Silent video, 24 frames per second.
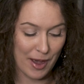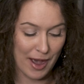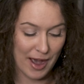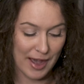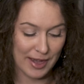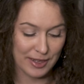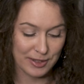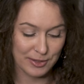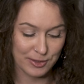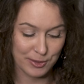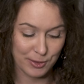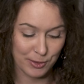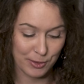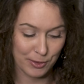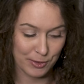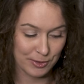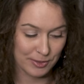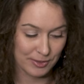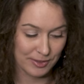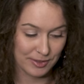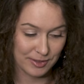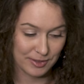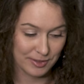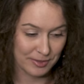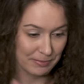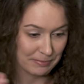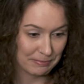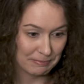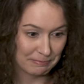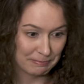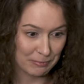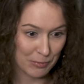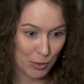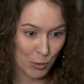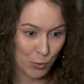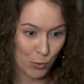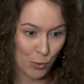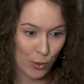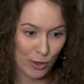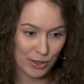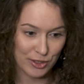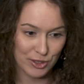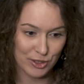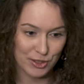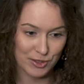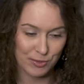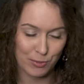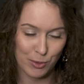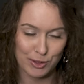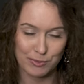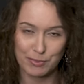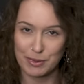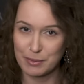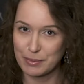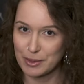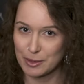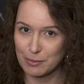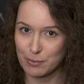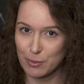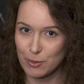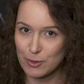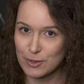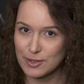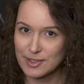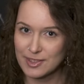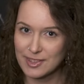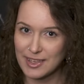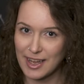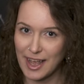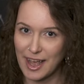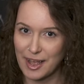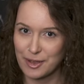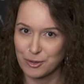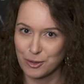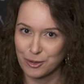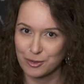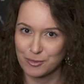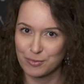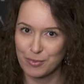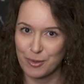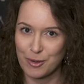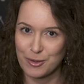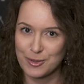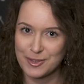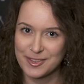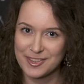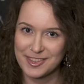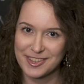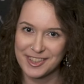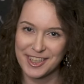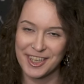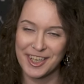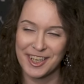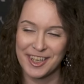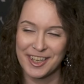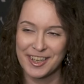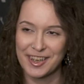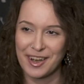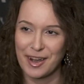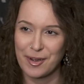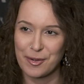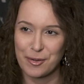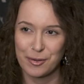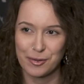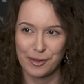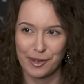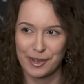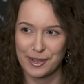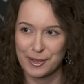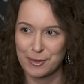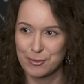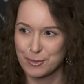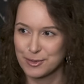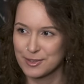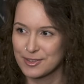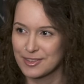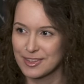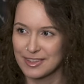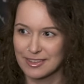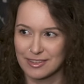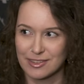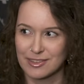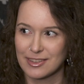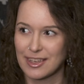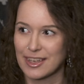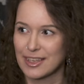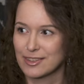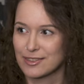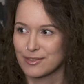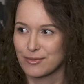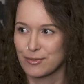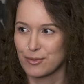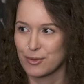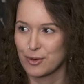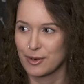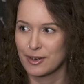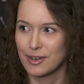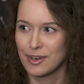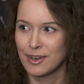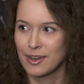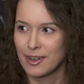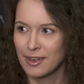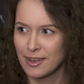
I don't watch what people post, I don't post. I only use internet for